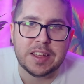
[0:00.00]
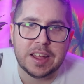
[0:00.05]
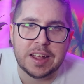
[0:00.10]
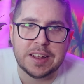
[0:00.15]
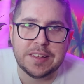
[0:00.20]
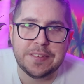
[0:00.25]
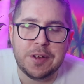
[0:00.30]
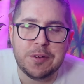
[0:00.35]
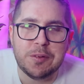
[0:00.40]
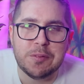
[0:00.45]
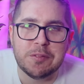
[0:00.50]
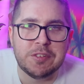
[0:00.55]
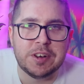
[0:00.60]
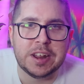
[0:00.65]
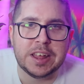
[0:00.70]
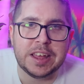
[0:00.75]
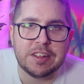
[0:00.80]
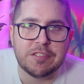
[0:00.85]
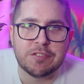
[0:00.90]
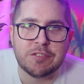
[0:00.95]
And no one
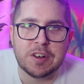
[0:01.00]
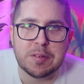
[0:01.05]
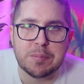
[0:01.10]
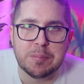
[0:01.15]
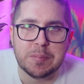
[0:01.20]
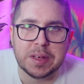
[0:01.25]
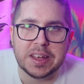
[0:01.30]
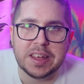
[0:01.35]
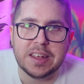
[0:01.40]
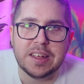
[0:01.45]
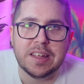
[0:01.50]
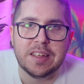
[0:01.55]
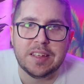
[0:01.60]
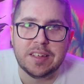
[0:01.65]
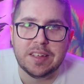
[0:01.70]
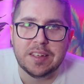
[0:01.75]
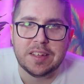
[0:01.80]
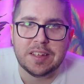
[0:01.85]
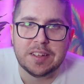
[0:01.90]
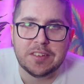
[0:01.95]
really eats red meat.
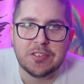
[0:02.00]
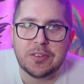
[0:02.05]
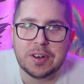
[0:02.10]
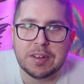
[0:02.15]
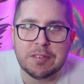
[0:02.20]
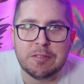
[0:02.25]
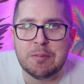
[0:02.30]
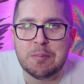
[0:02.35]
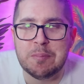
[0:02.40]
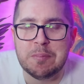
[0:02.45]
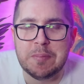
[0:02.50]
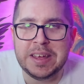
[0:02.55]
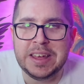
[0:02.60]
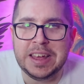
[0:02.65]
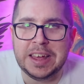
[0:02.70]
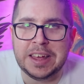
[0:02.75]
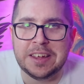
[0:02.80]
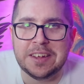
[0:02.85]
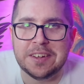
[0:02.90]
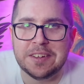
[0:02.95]
Not even
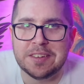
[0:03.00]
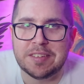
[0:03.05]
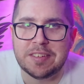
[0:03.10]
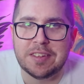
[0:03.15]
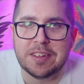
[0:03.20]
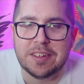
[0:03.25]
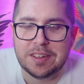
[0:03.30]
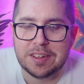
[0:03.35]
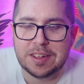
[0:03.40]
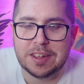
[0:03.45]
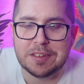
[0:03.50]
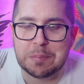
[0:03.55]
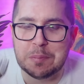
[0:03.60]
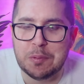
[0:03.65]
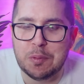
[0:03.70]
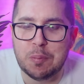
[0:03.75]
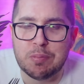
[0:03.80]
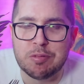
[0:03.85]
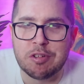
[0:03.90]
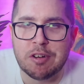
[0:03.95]
meat eaters. It's
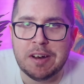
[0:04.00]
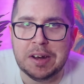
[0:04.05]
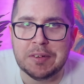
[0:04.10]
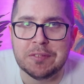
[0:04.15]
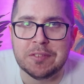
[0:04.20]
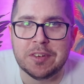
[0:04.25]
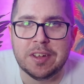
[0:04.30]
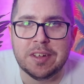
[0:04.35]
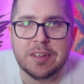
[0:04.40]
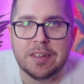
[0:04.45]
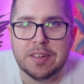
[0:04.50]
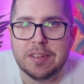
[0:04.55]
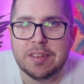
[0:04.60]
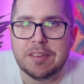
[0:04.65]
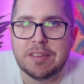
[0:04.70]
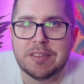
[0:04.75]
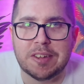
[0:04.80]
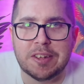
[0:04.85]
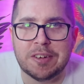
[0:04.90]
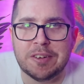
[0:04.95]
more brown.
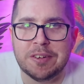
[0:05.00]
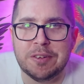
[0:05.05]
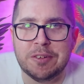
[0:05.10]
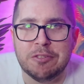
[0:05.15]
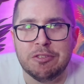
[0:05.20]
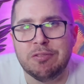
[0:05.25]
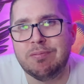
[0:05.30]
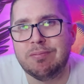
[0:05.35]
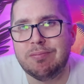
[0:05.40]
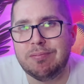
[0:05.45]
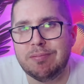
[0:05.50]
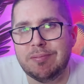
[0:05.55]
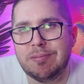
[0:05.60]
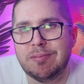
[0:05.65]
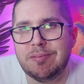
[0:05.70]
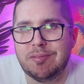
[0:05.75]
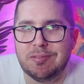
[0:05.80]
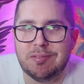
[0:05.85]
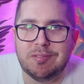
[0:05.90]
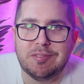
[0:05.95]
So
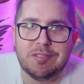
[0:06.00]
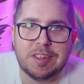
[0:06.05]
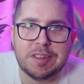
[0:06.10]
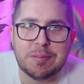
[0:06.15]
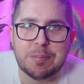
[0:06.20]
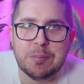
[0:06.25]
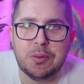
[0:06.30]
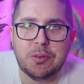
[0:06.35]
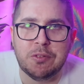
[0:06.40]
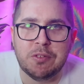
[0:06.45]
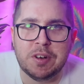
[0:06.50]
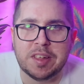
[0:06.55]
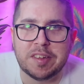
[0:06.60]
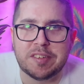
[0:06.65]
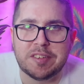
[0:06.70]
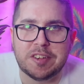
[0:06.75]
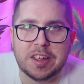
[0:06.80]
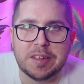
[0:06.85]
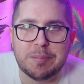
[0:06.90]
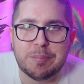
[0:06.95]
that's more
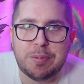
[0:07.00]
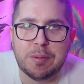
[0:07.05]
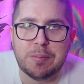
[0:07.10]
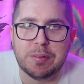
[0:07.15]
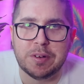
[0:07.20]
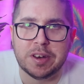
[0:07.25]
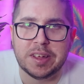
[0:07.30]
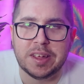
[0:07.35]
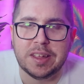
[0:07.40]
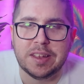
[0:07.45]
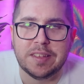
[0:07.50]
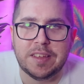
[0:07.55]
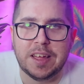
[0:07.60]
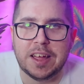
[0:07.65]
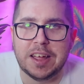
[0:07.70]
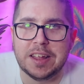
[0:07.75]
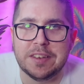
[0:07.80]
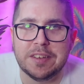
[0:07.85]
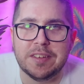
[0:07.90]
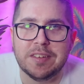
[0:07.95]
realistic, probably,
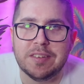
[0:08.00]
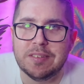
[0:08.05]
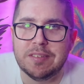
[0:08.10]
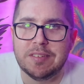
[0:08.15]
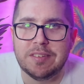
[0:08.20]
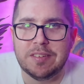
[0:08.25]
than...